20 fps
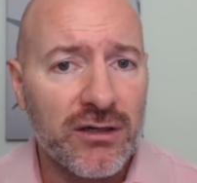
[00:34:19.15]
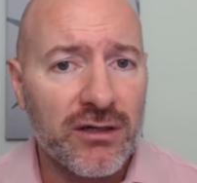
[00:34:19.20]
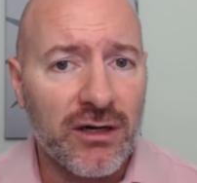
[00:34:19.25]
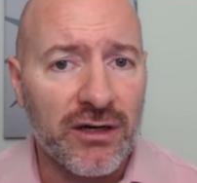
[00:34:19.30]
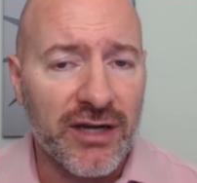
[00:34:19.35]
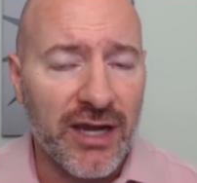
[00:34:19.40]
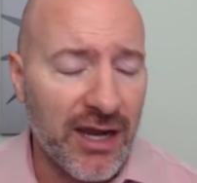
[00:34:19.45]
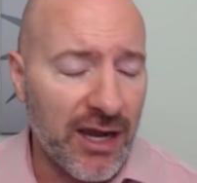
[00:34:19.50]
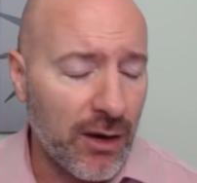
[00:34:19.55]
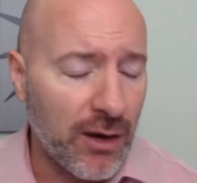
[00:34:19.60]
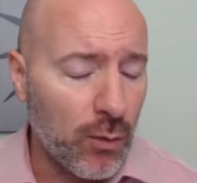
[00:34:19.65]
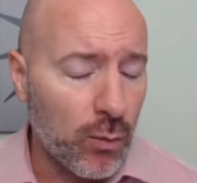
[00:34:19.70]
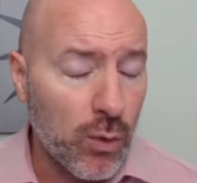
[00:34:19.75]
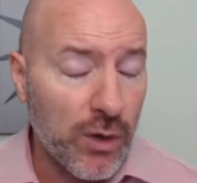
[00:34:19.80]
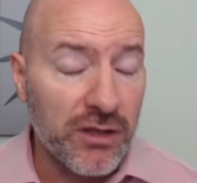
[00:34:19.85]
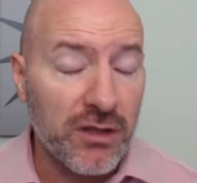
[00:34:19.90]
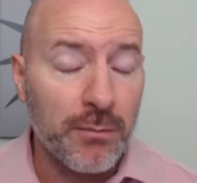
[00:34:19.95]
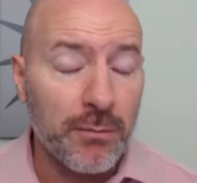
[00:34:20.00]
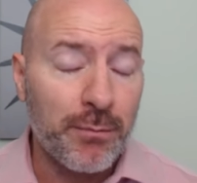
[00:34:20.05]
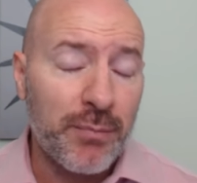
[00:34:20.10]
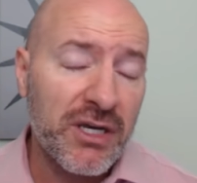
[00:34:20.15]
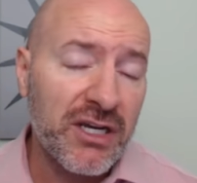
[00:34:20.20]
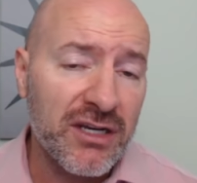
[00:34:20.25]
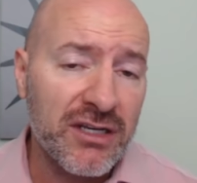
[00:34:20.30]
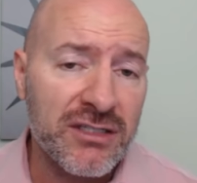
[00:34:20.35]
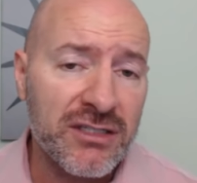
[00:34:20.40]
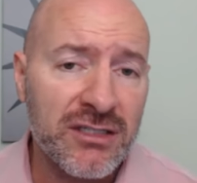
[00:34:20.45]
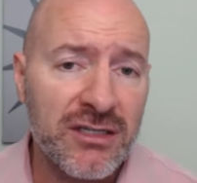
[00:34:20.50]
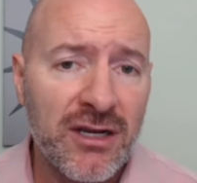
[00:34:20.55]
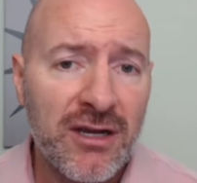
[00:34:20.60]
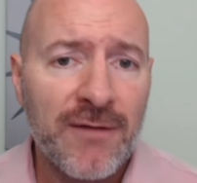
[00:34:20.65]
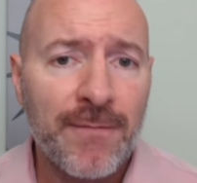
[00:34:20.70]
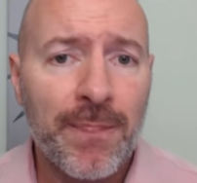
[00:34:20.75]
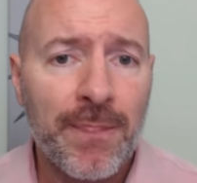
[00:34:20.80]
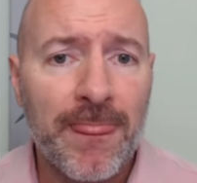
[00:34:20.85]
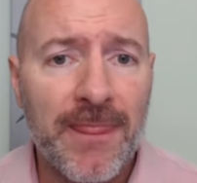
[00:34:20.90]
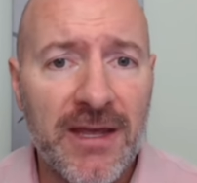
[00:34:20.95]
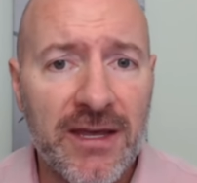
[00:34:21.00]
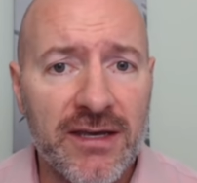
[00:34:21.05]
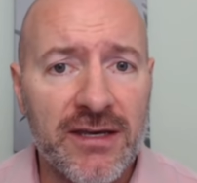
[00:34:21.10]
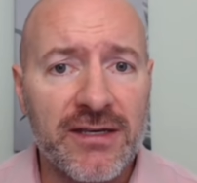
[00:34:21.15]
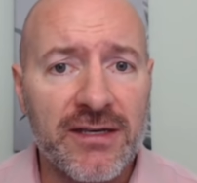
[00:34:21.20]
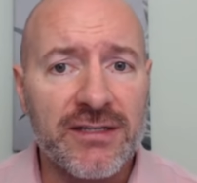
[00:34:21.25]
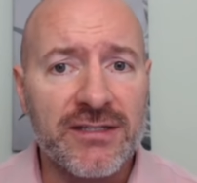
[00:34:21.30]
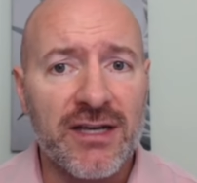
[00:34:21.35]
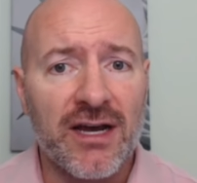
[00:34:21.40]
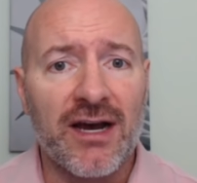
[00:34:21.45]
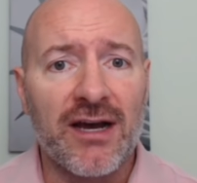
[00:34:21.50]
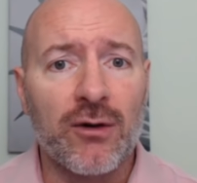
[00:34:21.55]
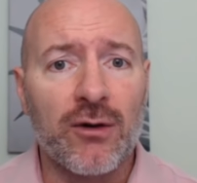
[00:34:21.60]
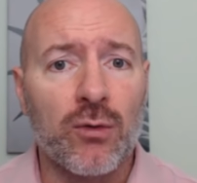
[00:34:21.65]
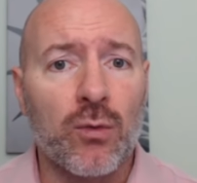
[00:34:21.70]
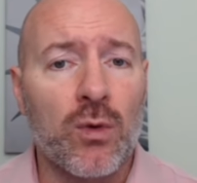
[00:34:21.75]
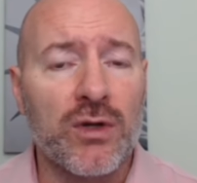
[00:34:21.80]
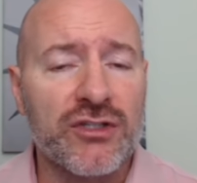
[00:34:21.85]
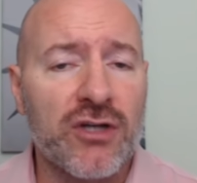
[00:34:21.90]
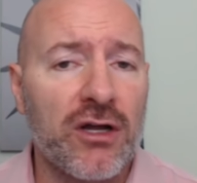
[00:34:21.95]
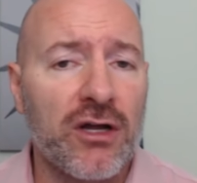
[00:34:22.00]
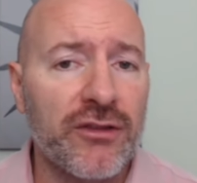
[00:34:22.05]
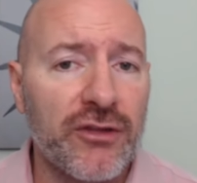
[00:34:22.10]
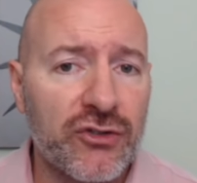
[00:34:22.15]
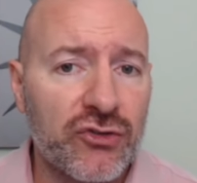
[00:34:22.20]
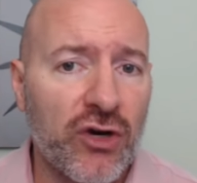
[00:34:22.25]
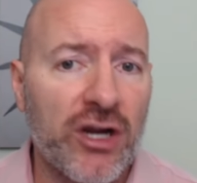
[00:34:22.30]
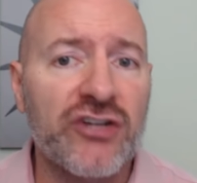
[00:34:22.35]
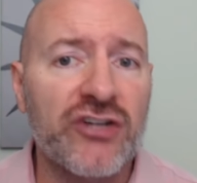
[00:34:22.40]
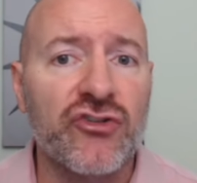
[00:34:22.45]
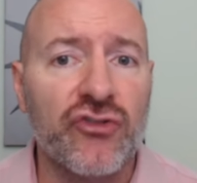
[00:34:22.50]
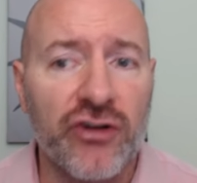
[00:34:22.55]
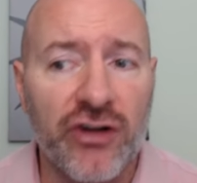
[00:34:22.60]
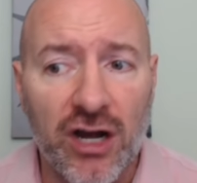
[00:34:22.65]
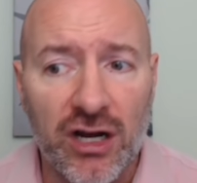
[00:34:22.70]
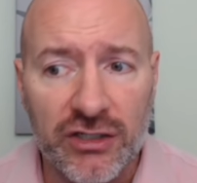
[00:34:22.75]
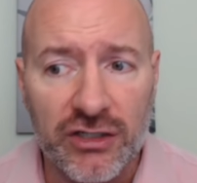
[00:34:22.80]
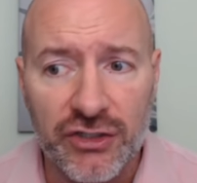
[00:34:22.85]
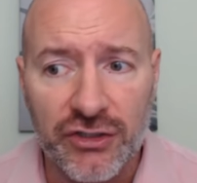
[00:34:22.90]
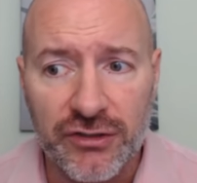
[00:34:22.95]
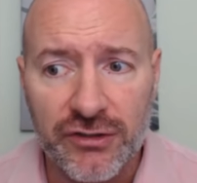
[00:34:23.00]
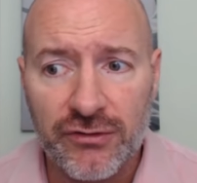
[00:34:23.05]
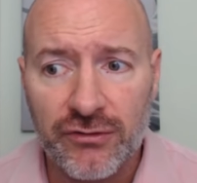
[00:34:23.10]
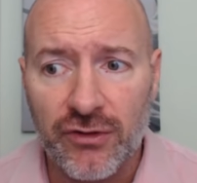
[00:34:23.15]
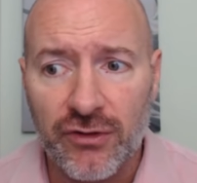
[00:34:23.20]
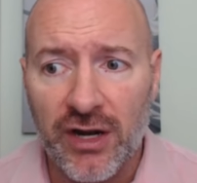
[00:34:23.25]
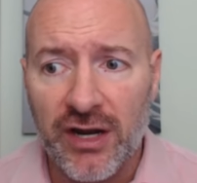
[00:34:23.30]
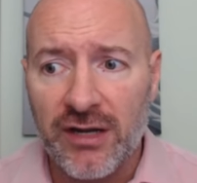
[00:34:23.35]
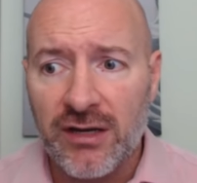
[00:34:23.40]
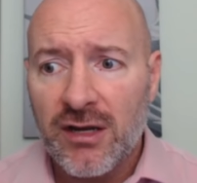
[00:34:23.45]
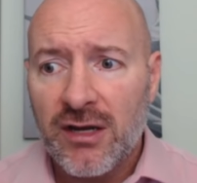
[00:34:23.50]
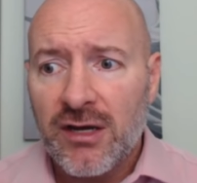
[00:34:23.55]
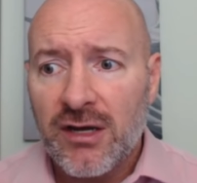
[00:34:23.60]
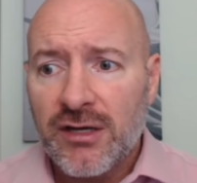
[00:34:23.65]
Okay, and one of the biggest is uh, what's called the treasury auctions, right?